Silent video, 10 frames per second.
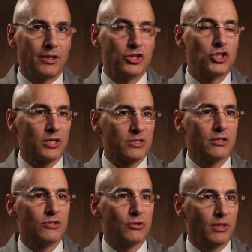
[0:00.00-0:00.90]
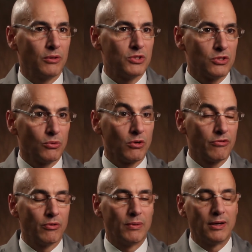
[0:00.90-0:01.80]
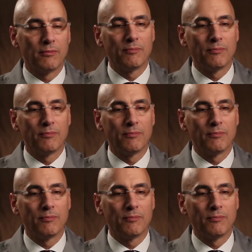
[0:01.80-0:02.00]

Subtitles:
adjust it so that it would still work for a while.